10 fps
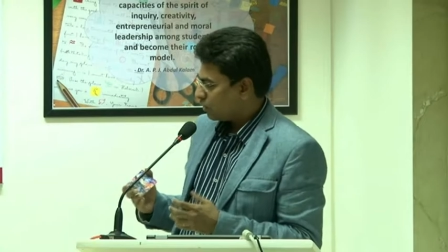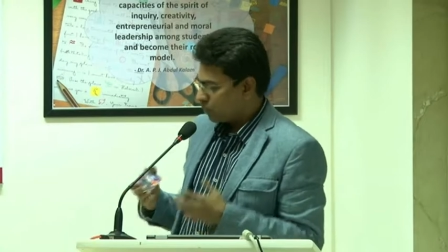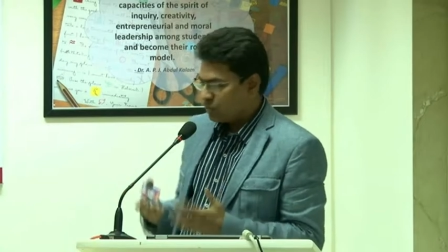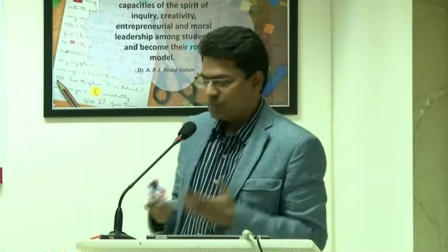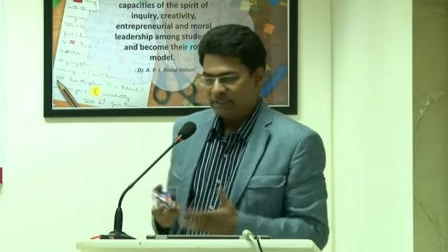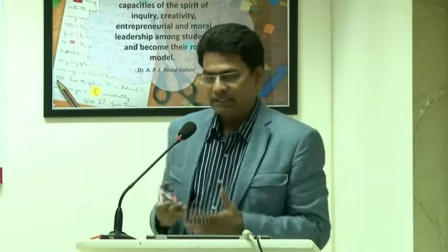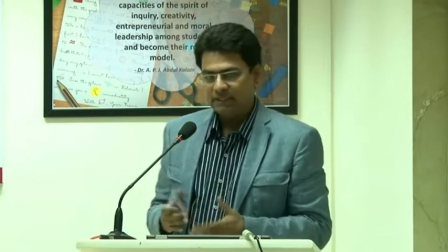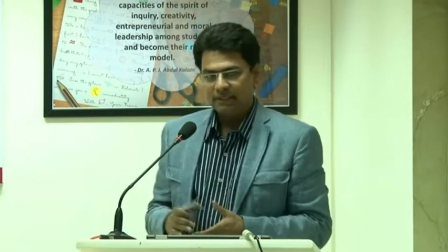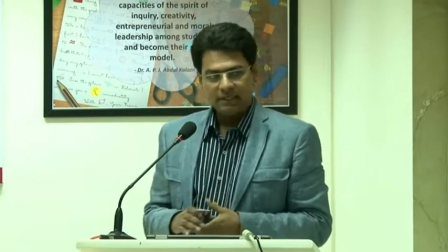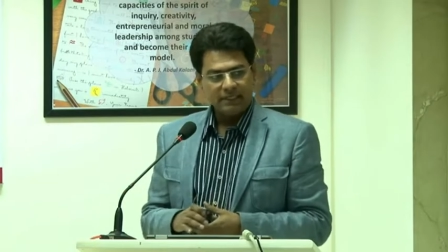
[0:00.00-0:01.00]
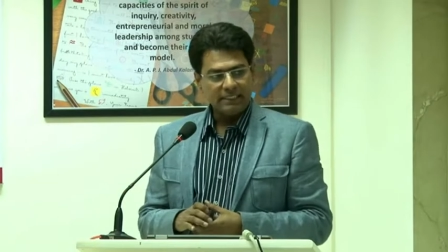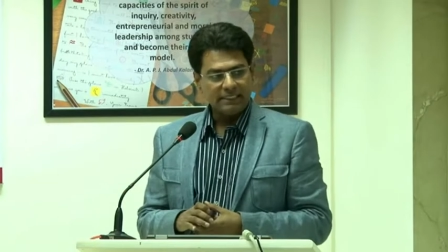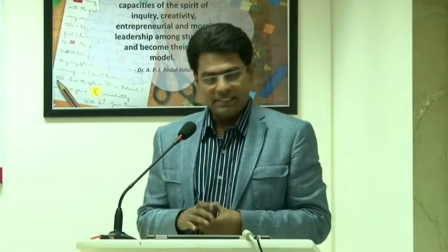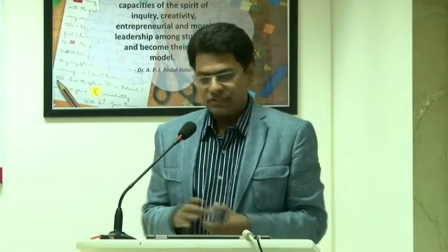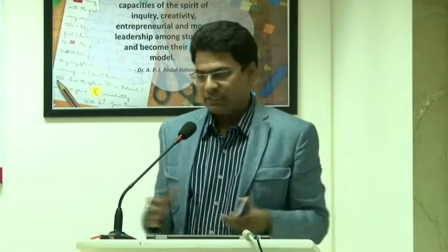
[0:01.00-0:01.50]
opened
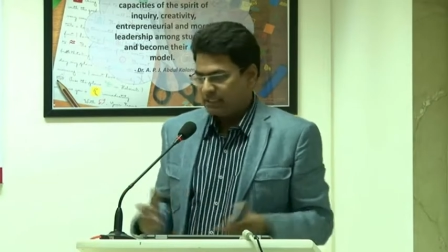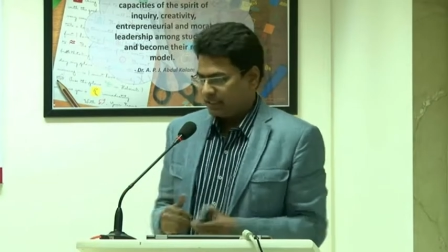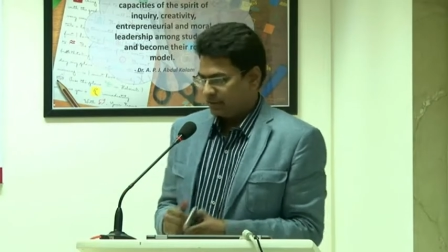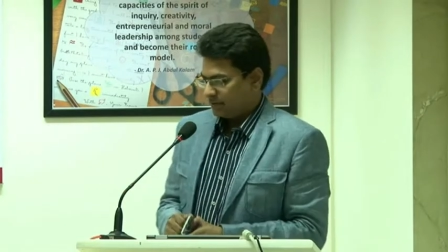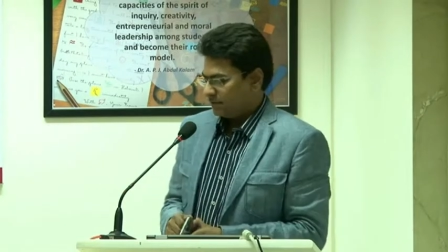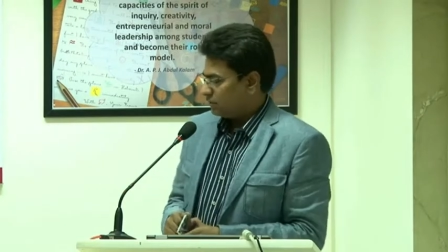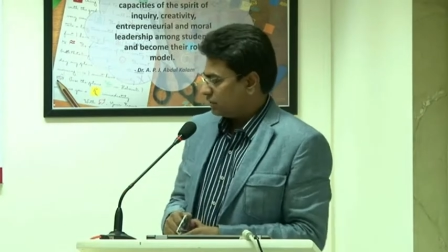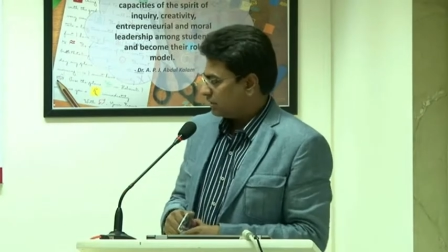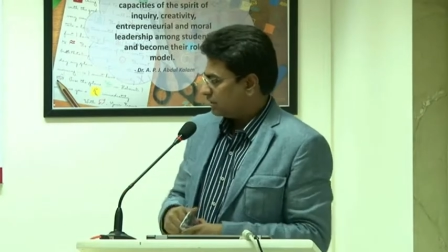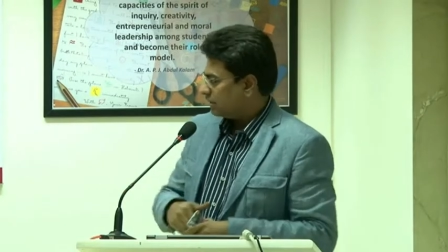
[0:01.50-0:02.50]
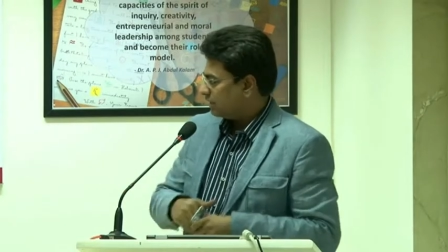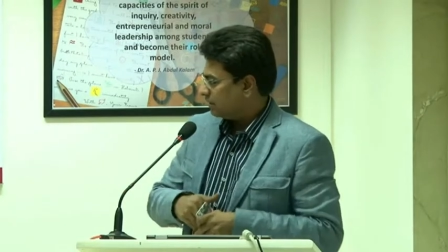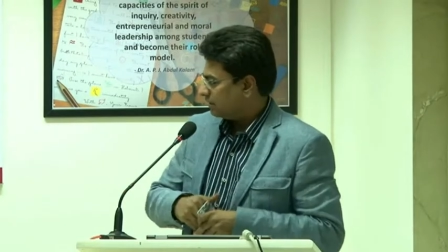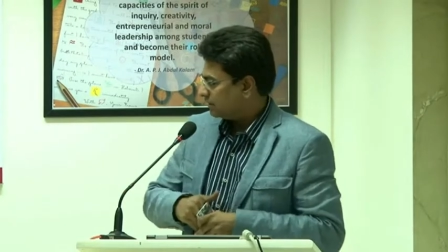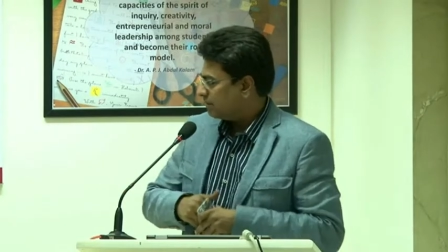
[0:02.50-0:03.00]
literally
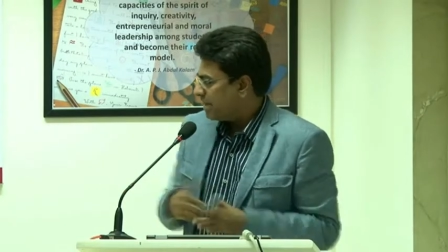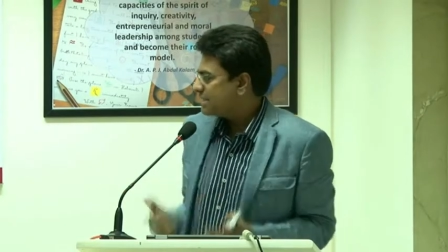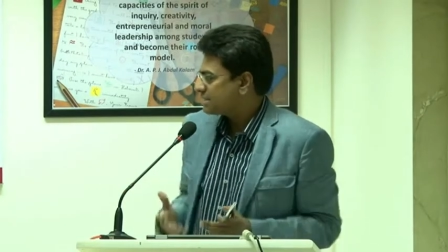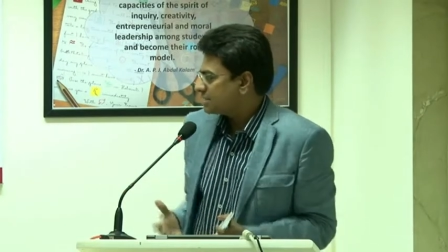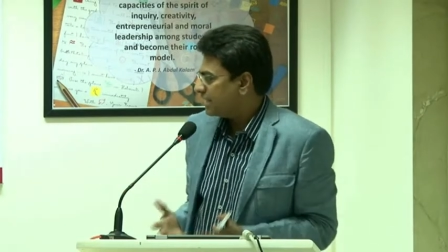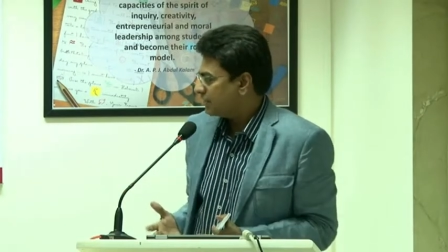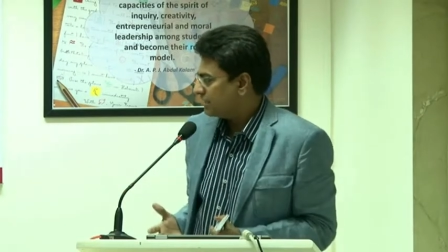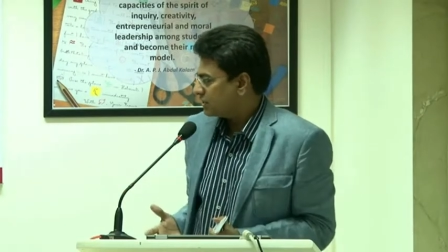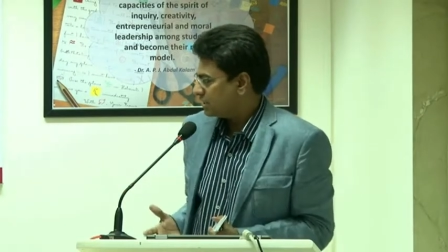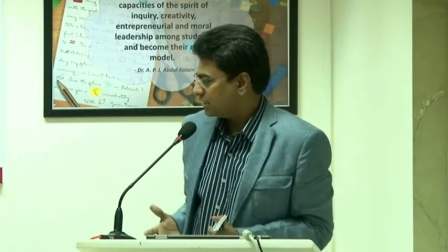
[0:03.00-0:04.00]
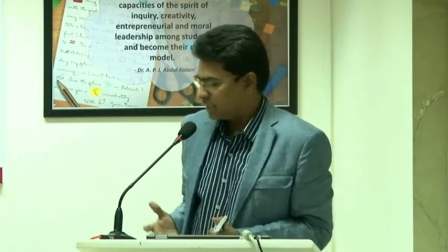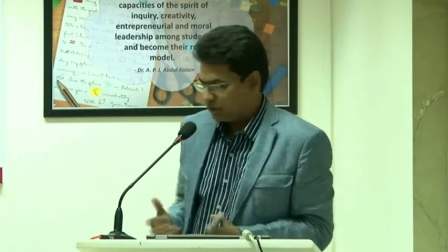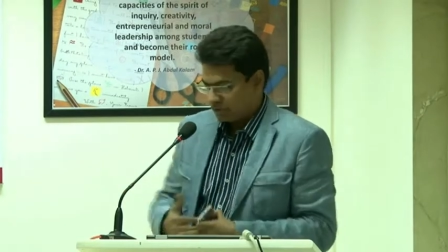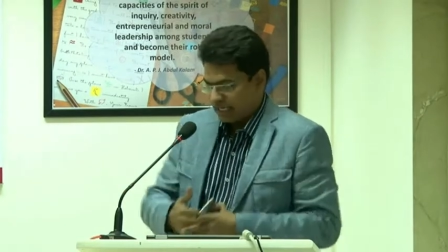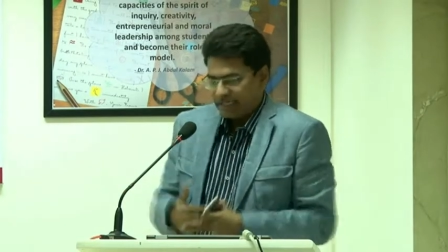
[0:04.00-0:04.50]
the, the mess that we are seeing
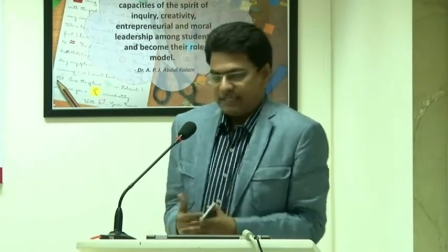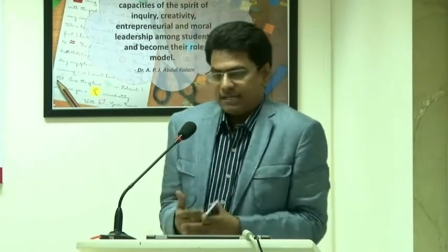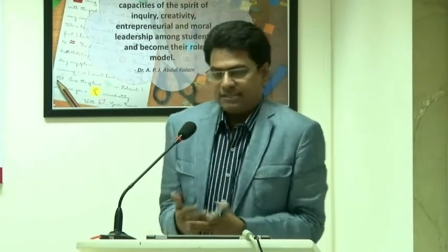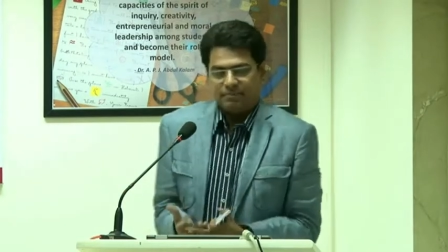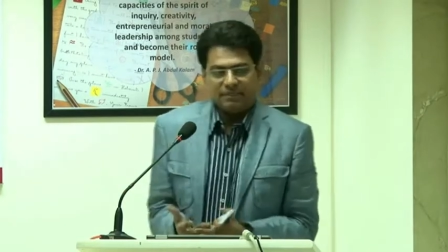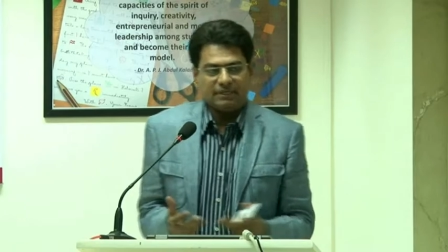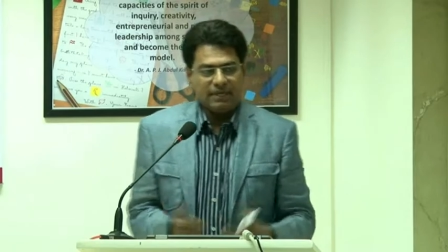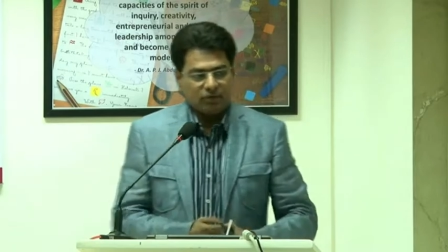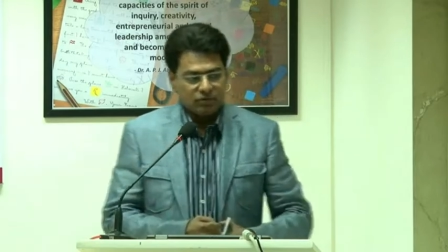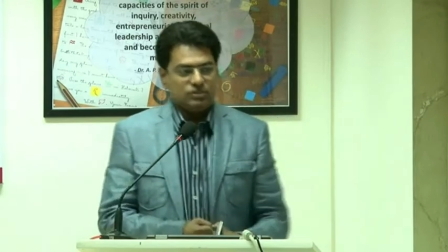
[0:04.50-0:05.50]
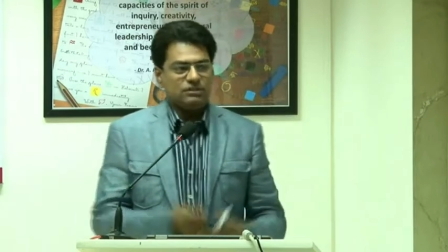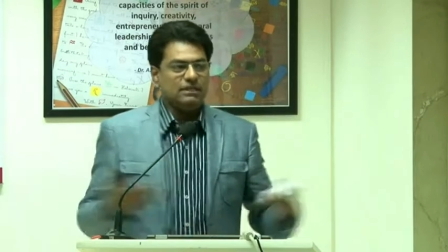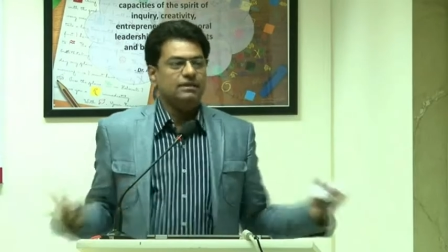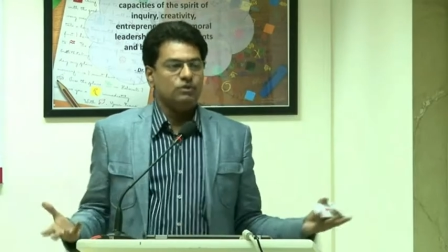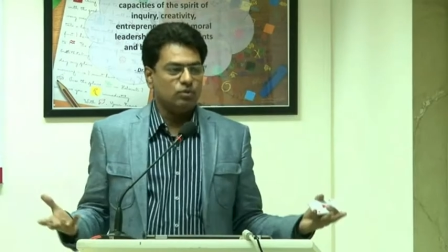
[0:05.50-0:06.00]
now, the entire septic tank was just, the
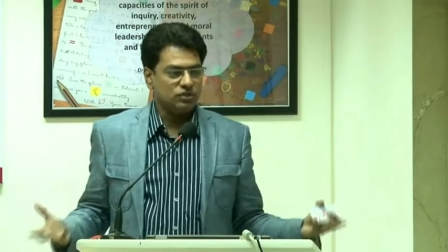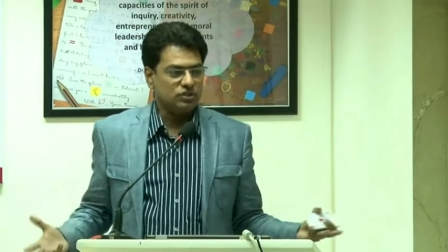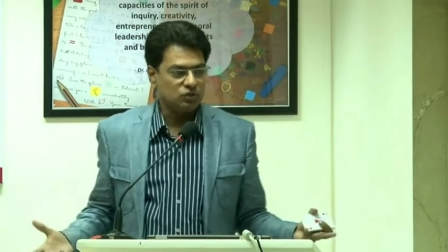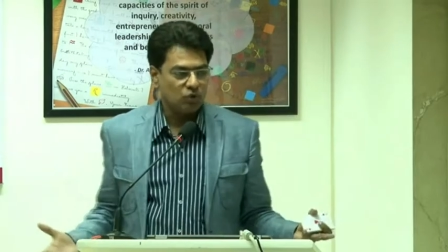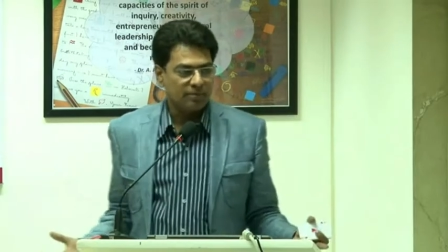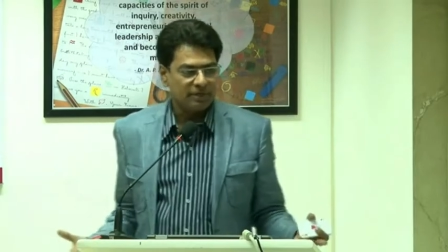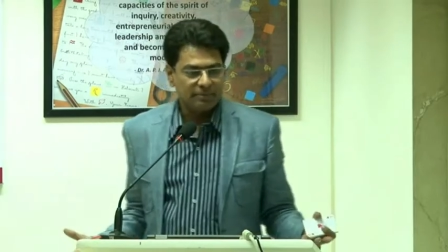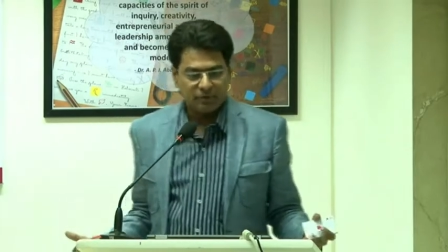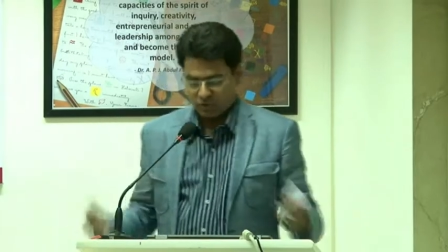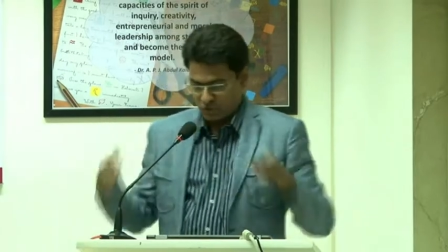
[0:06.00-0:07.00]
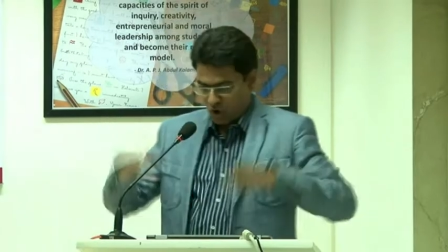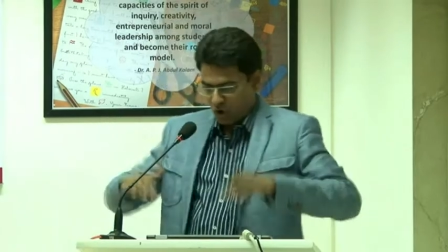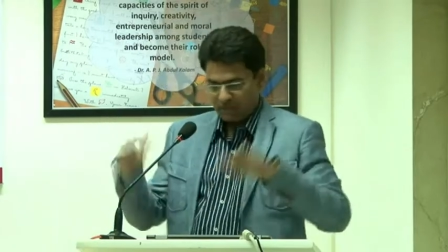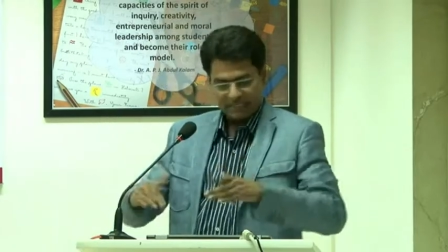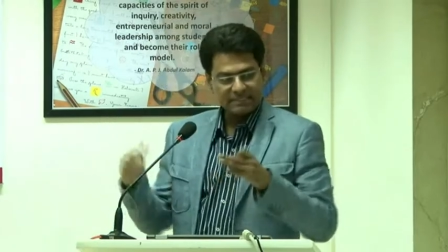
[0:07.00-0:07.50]
lid was just opened up. It was
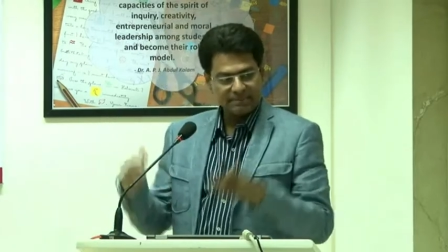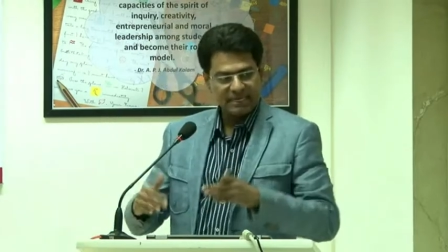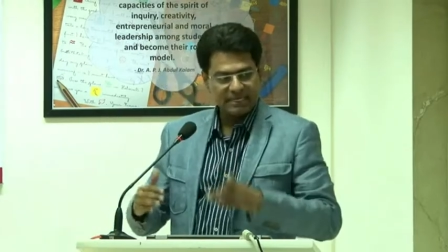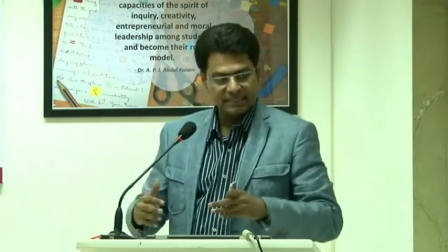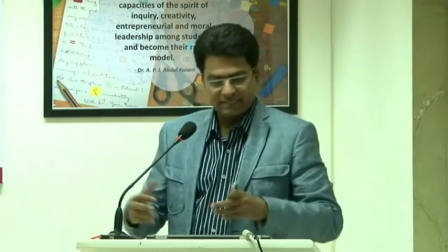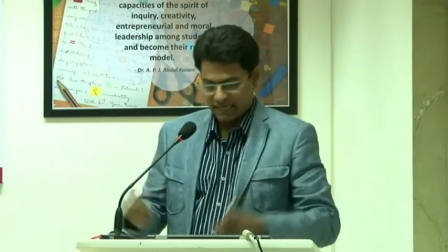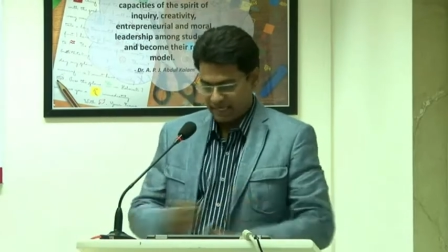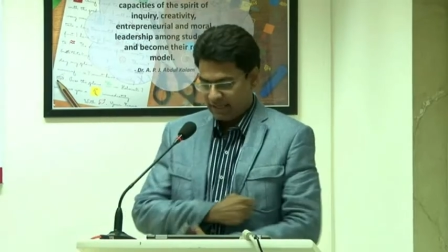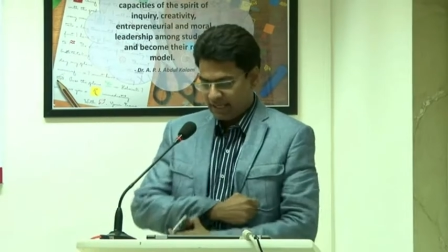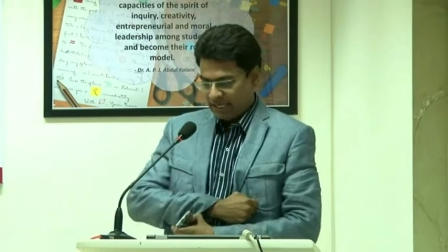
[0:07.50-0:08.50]
all simmering inside.